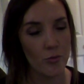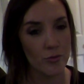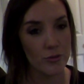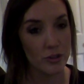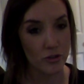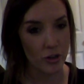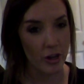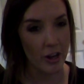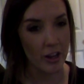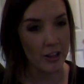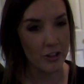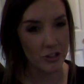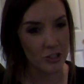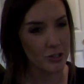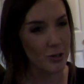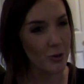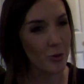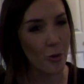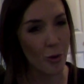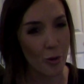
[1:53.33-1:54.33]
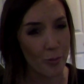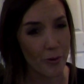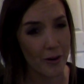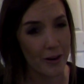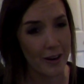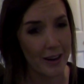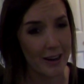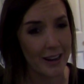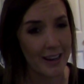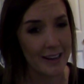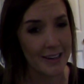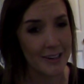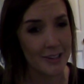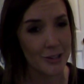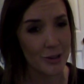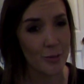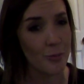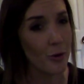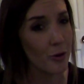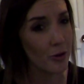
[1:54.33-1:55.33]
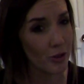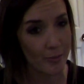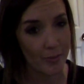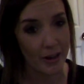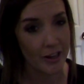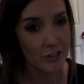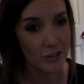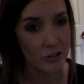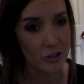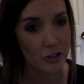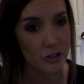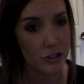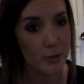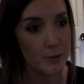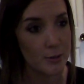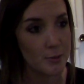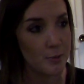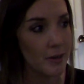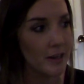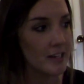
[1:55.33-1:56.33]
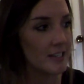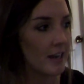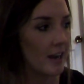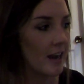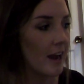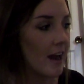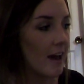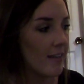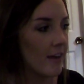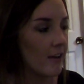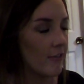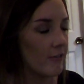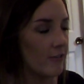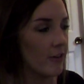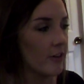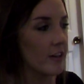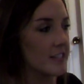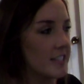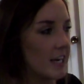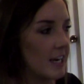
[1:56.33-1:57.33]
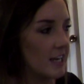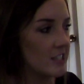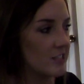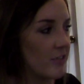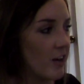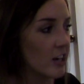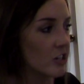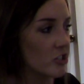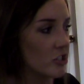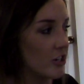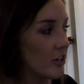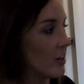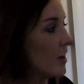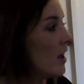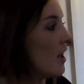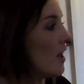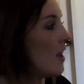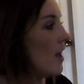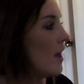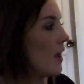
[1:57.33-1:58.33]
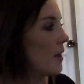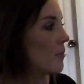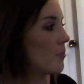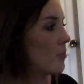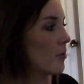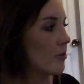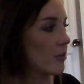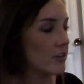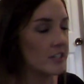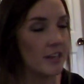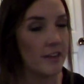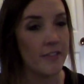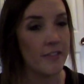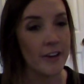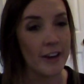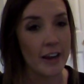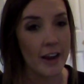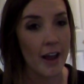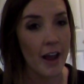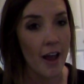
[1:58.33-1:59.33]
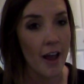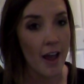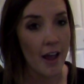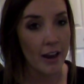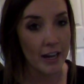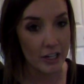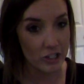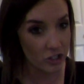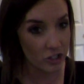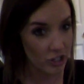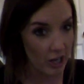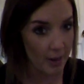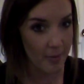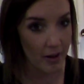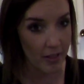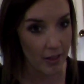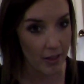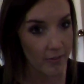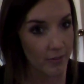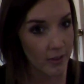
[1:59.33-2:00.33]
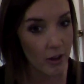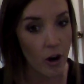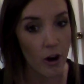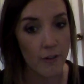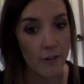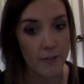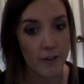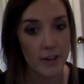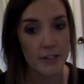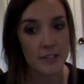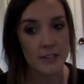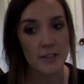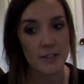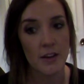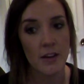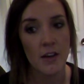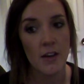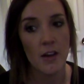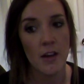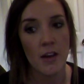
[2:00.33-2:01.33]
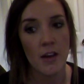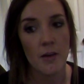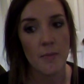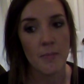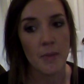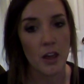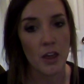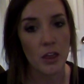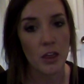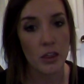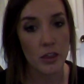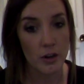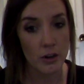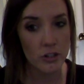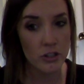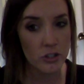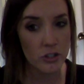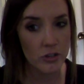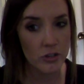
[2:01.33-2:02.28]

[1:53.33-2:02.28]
strength just incorporated into both of my internships because I had that feeling of satisfaction and productivity each time I left the office. My third